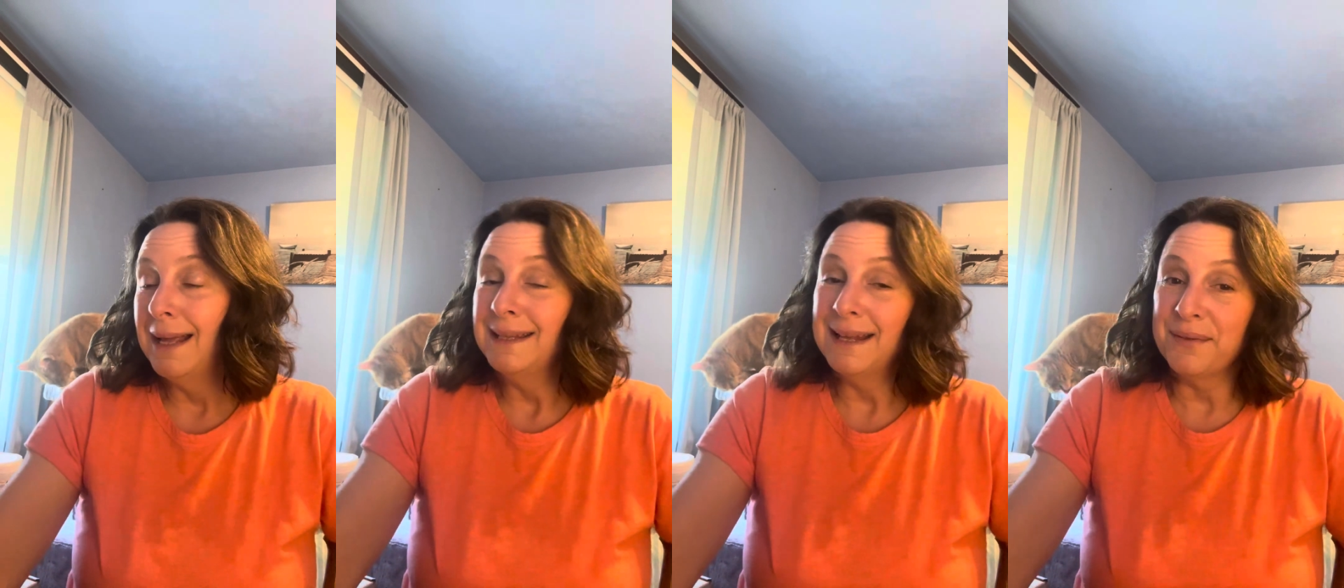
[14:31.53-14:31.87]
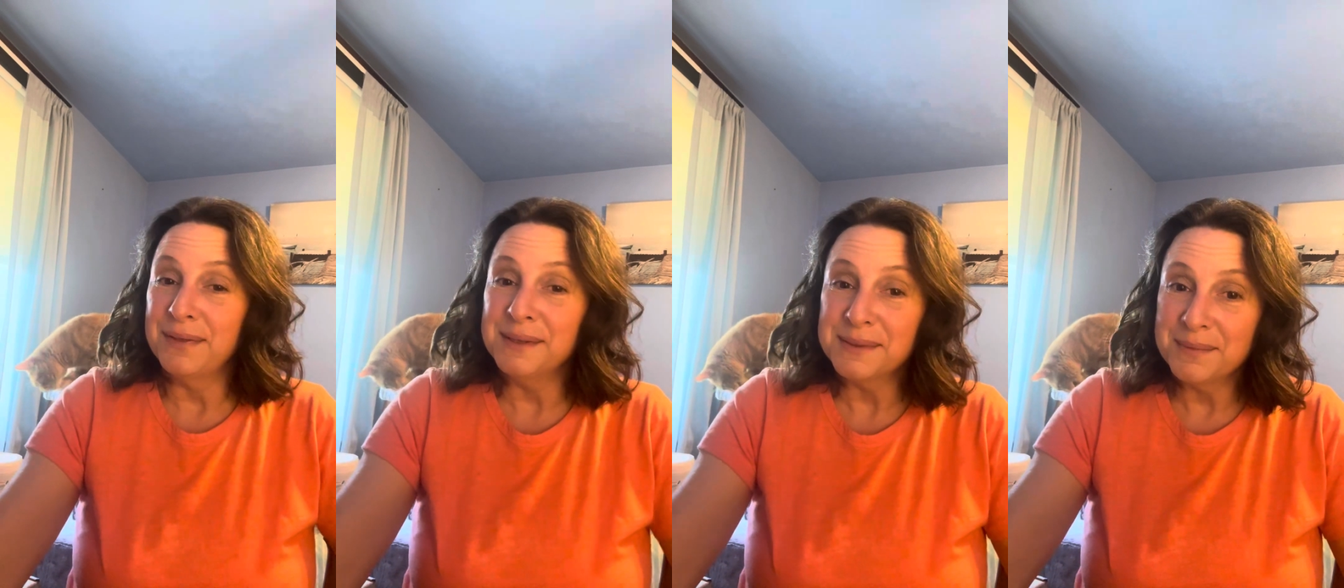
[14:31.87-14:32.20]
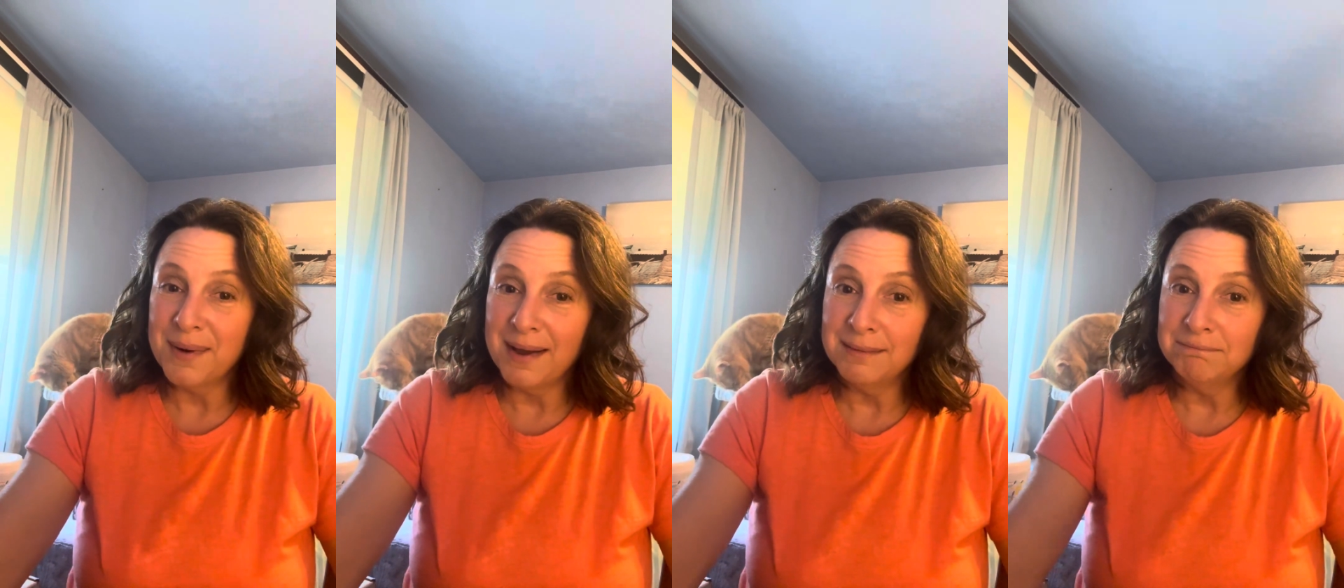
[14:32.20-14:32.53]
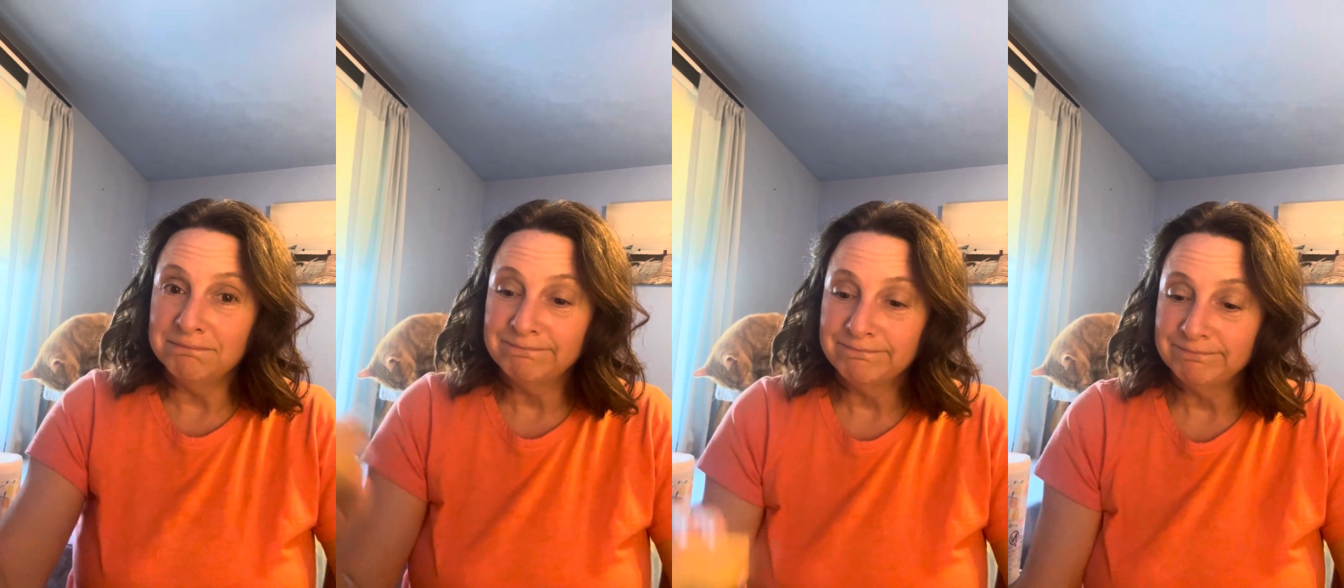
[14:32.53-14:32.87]
Now this
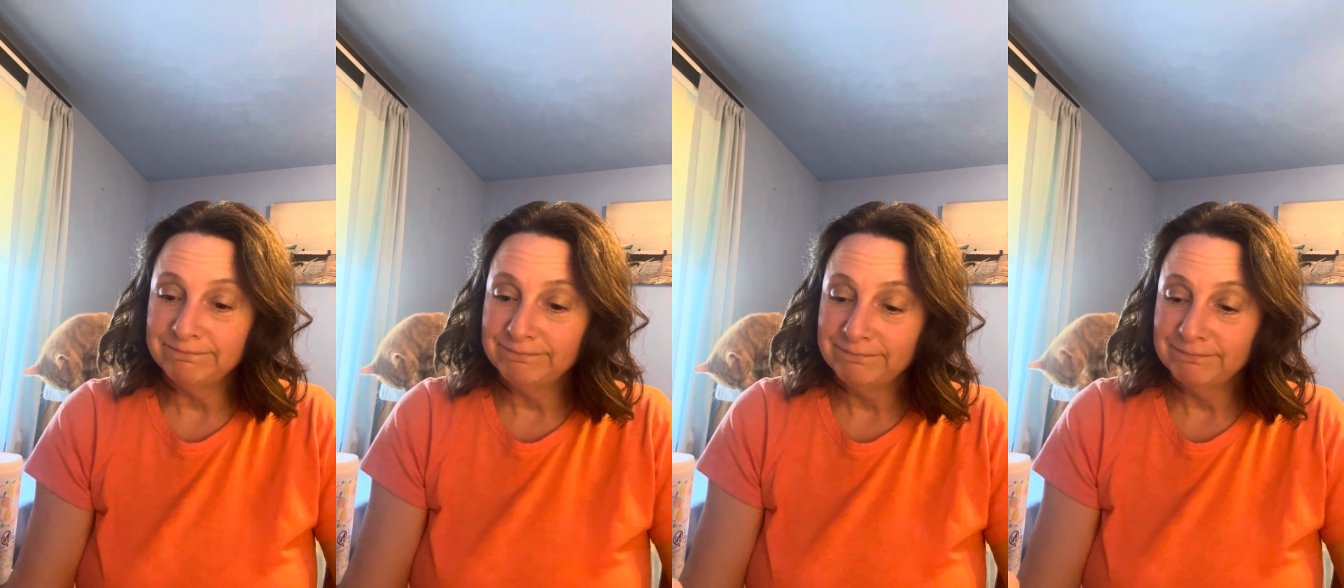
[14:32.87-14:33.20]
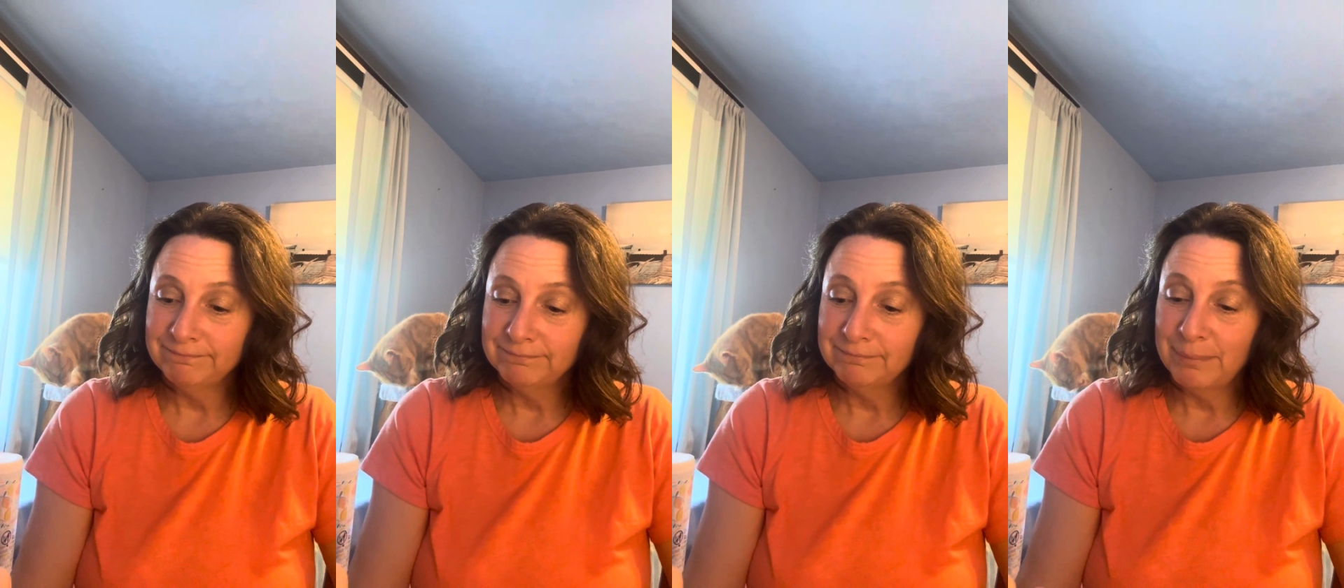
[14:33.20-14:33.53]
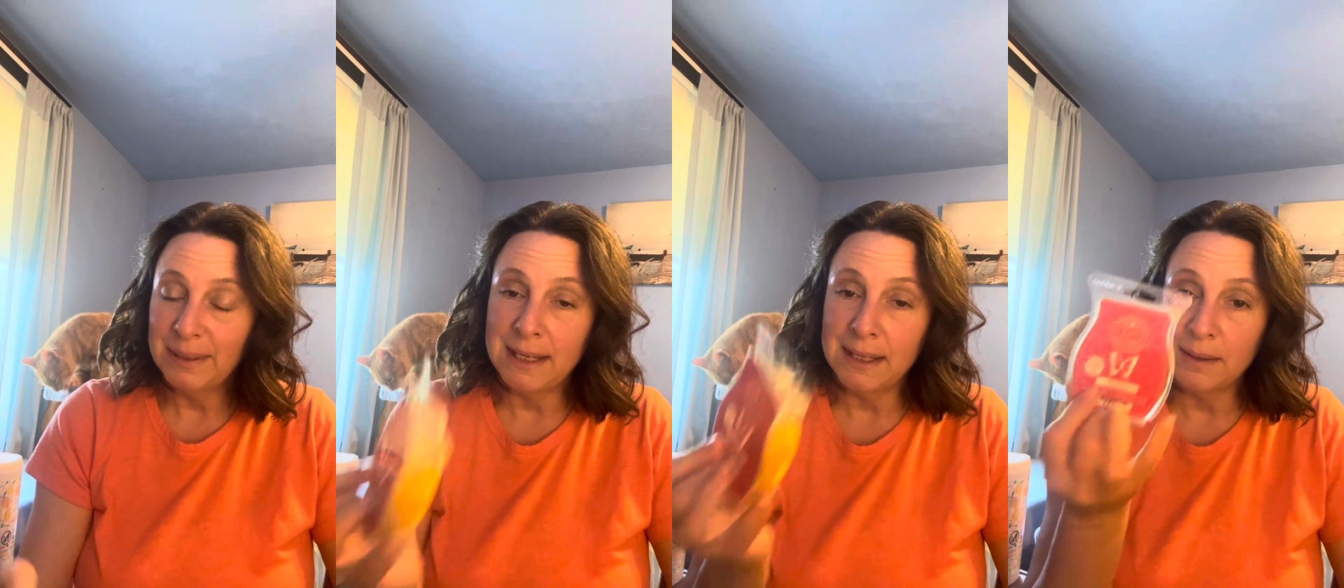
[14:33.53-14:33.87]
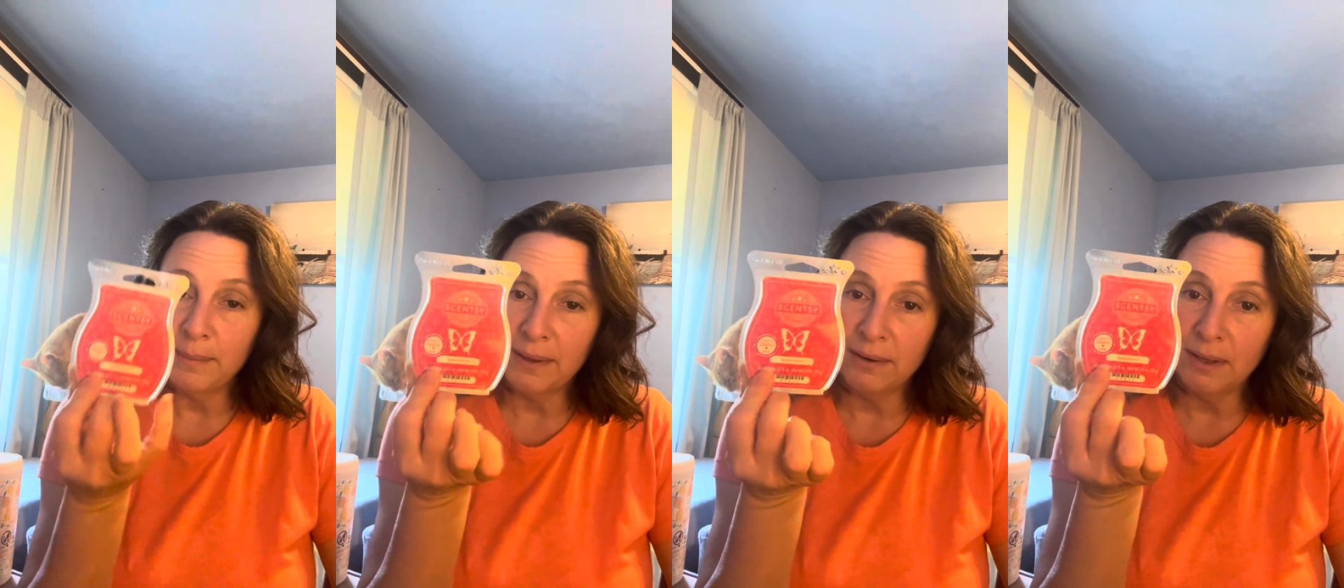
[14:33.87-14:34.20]
one, banana
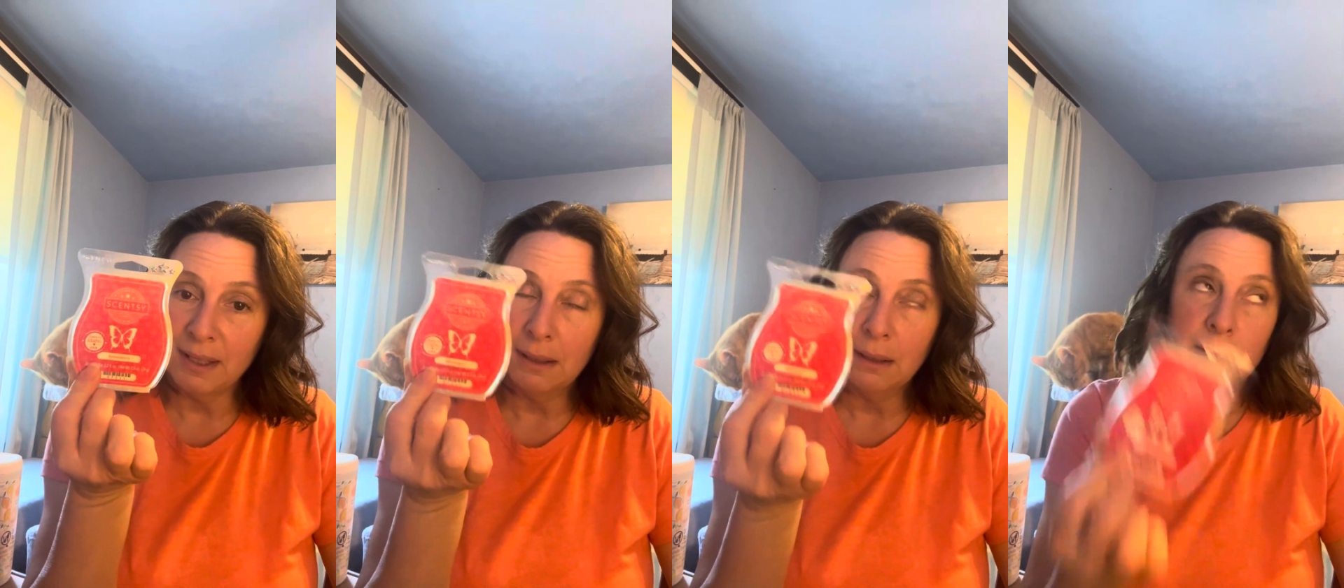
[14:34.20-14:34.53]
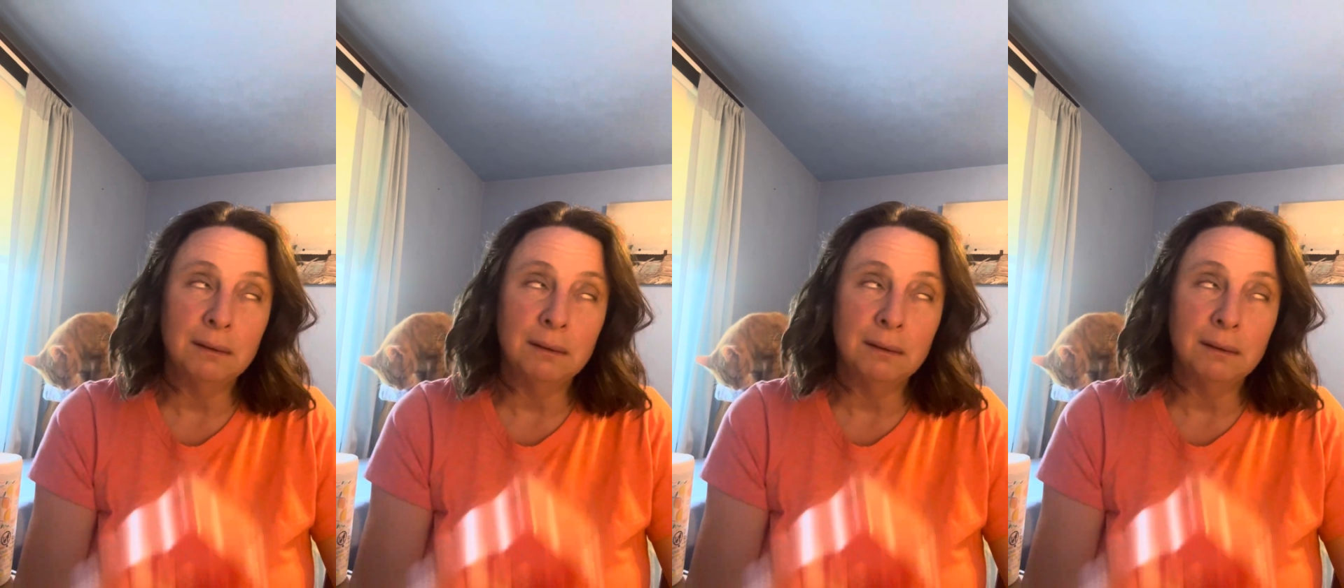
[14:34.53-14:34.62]
berry.